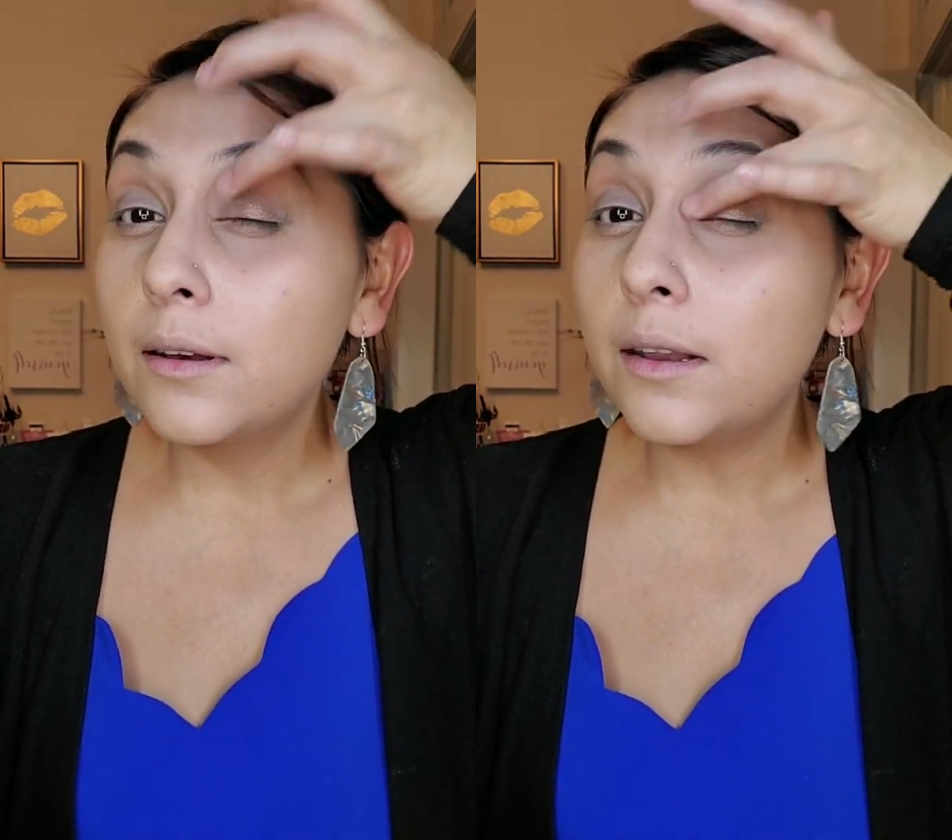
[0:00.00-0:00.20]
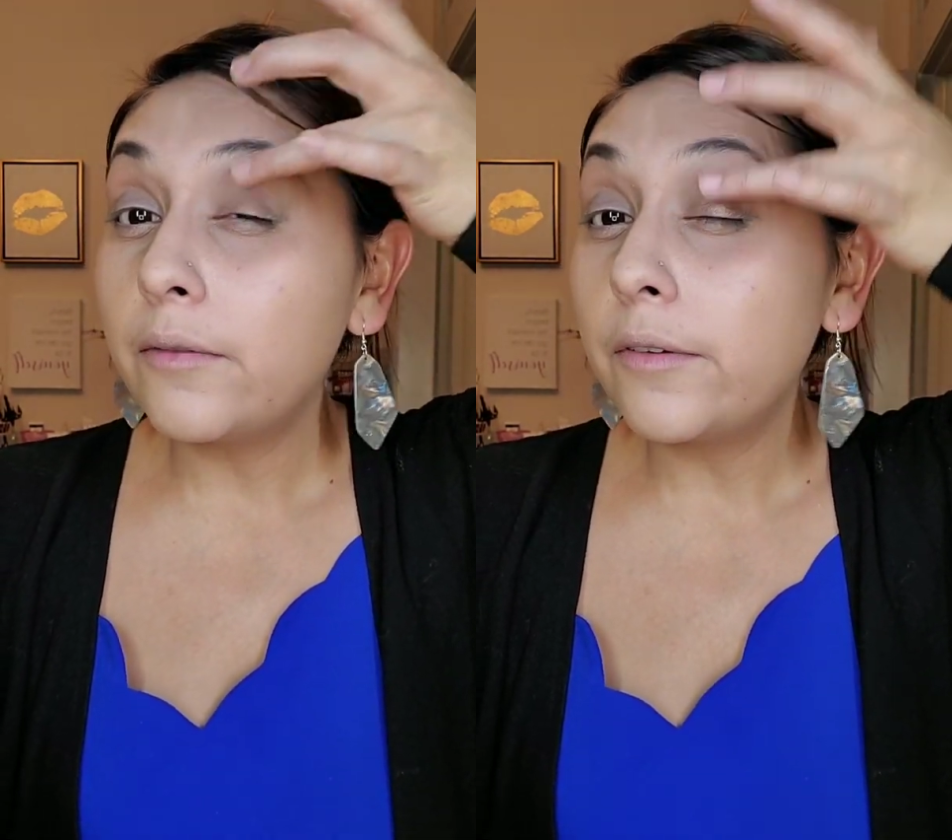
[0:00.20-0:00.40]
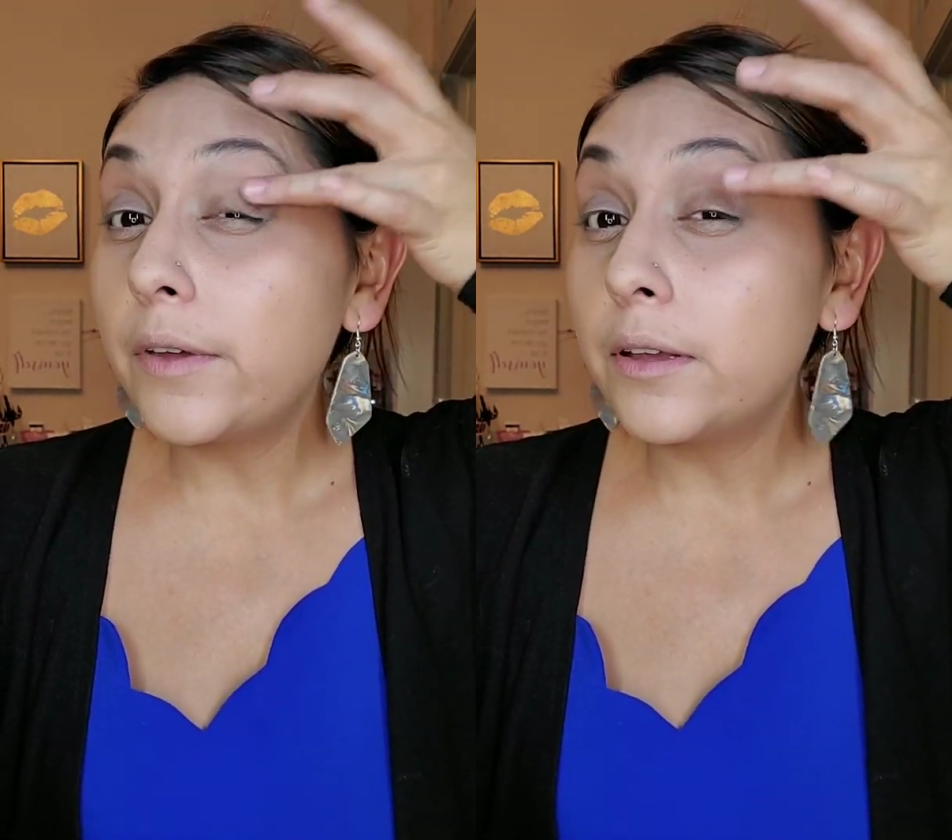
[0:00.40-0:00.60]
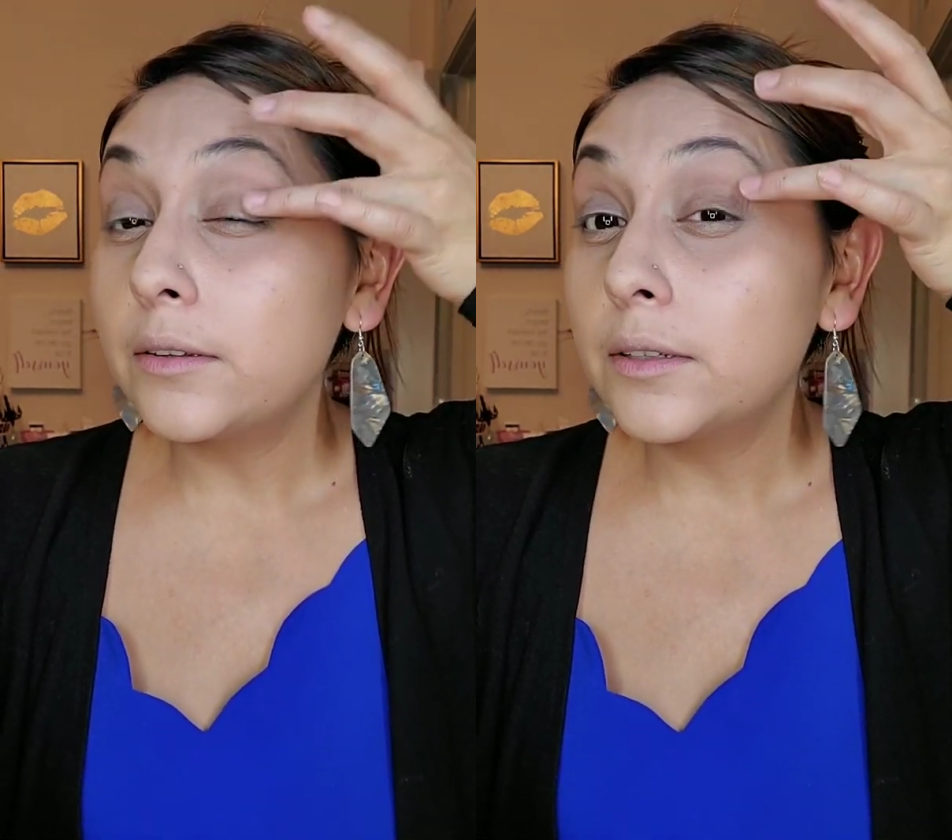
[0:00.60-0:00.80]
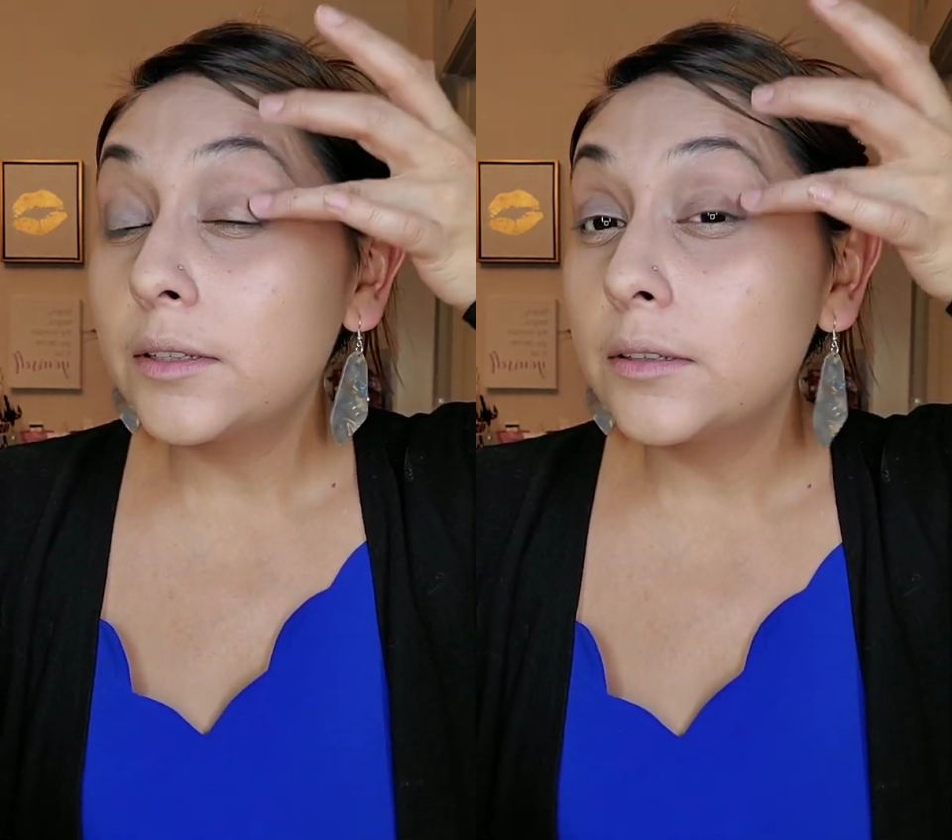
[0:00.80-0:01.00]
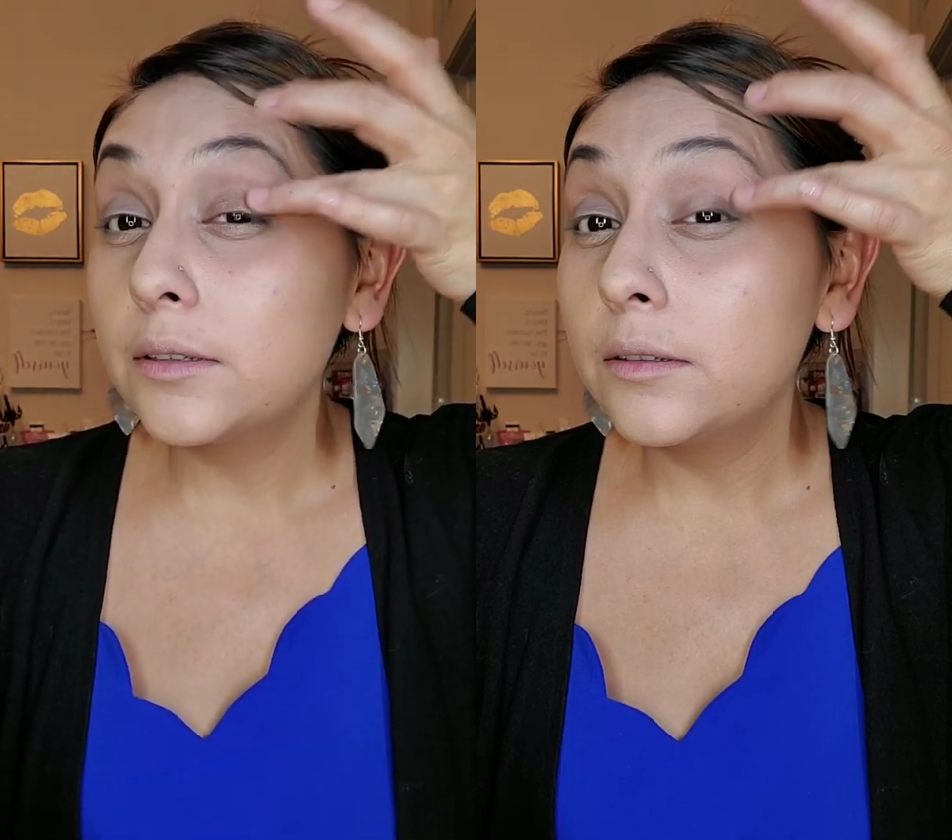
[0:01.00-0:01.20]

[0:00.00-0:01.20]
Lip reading: Never fails.